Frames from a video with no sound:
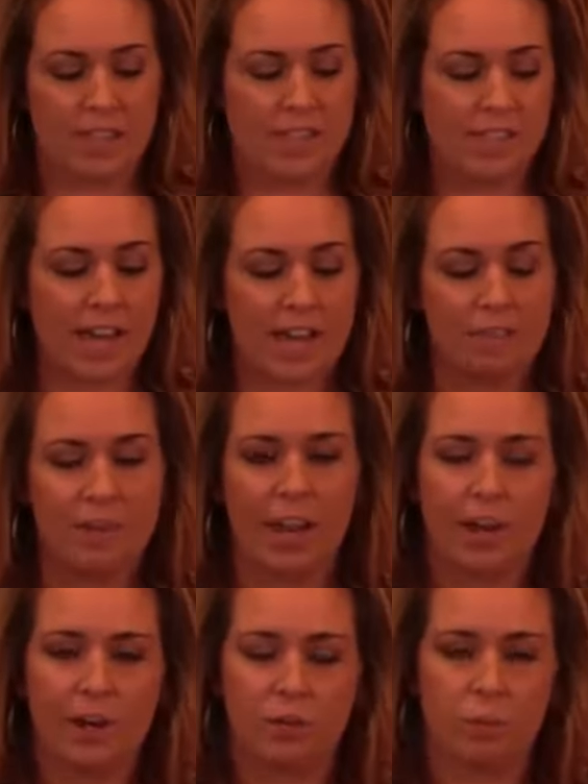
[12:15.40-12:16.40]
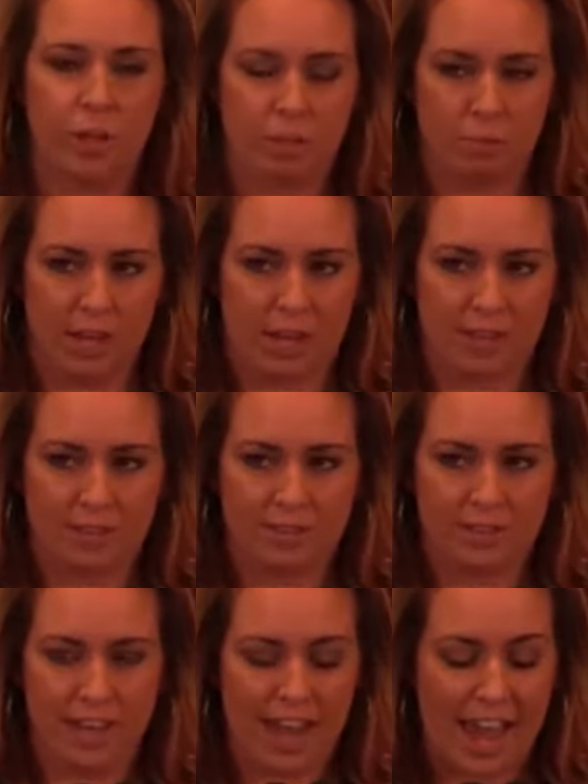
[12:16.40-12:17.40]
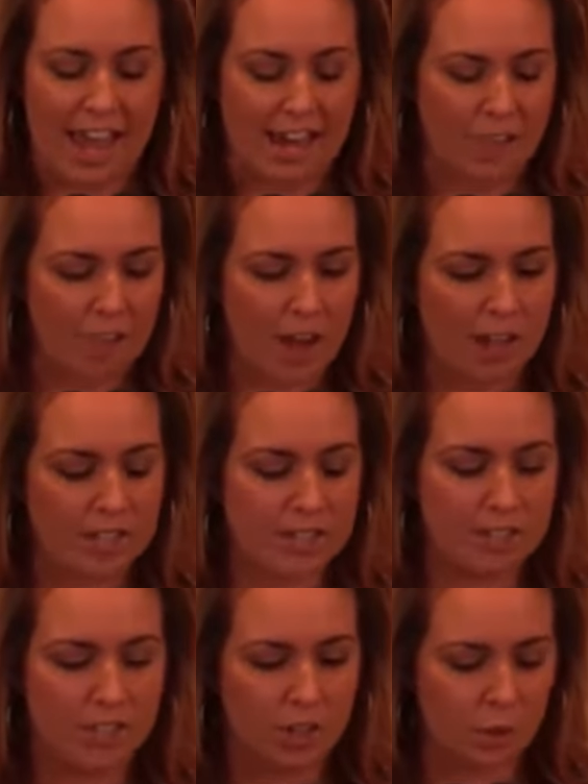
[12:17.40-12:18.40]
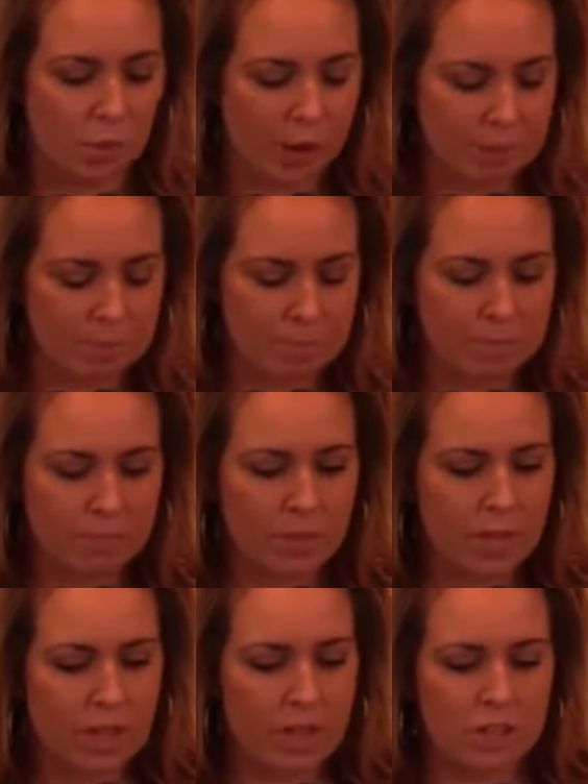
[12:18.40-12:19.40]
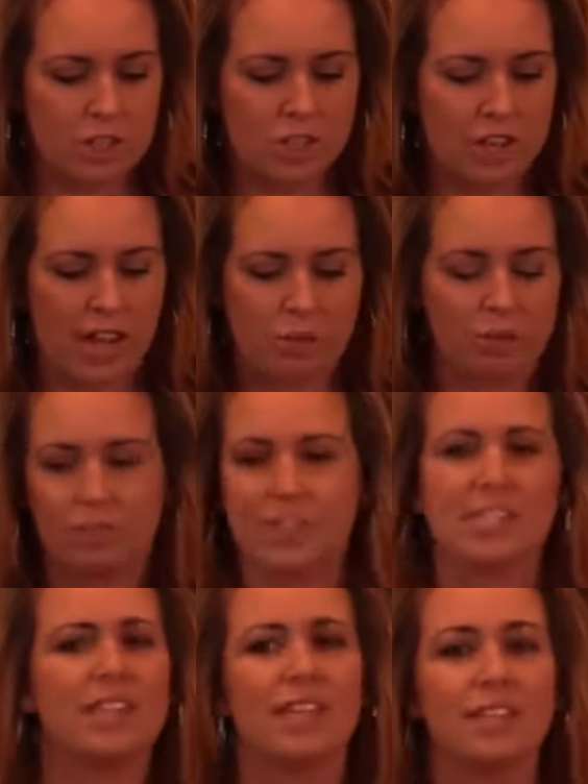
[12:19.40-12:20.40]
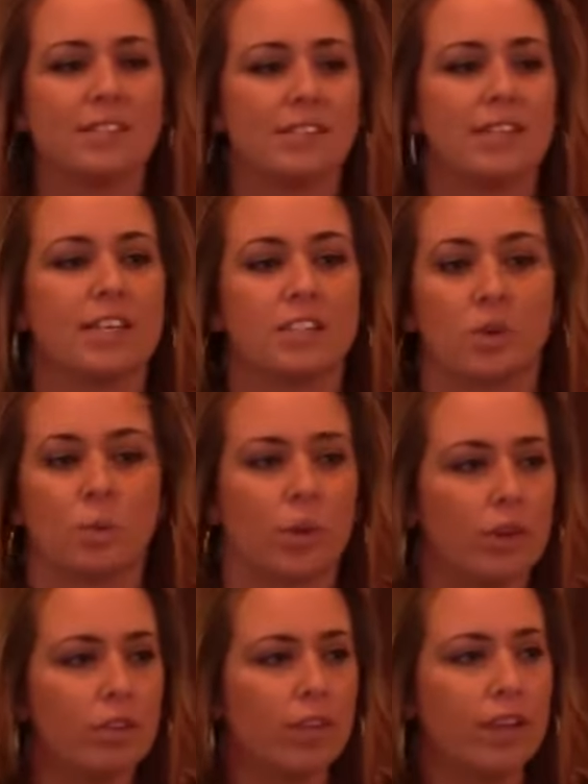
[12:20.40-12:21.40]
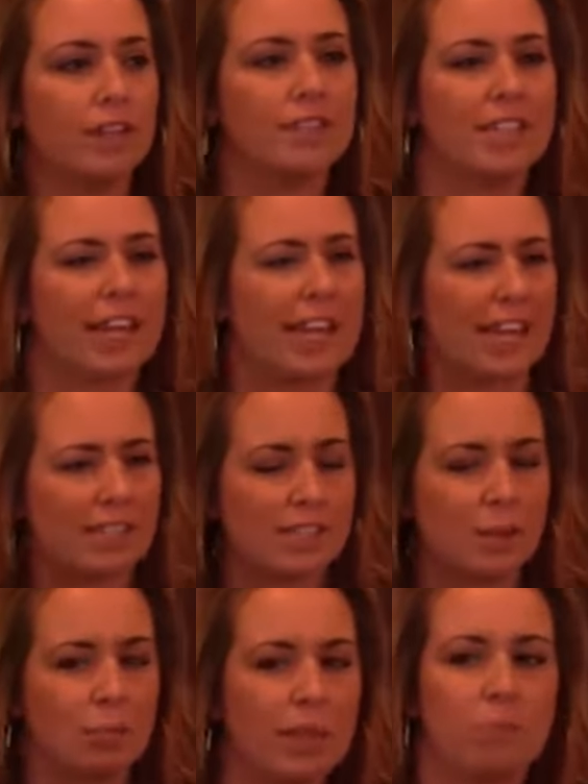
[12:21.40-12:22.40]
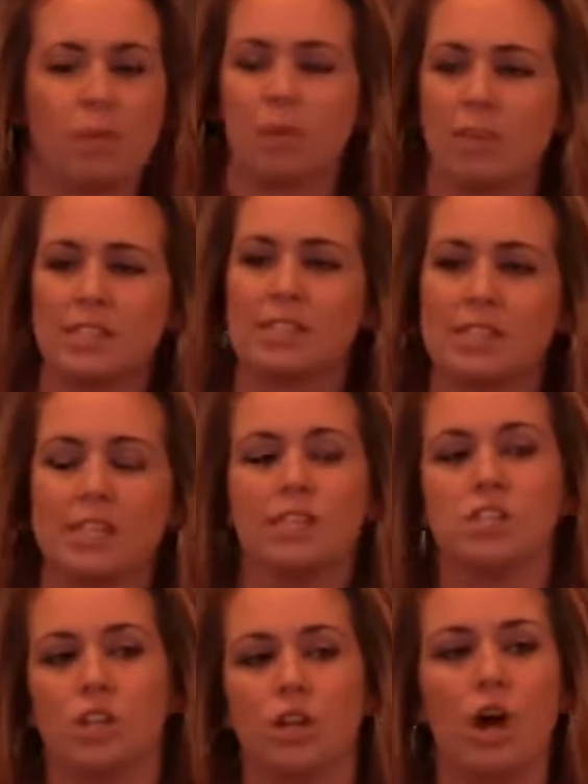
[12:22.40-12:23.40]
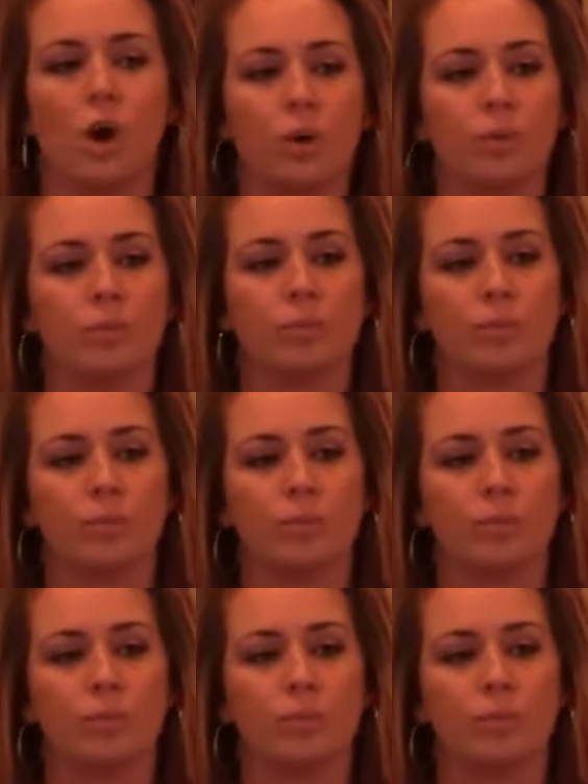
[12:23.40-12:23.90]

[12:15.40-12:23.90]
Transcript: This kind of carried with me. And I thought, you know what? Should I revisit this? Is it worth it? Did I hit something? Maybe it's need to know.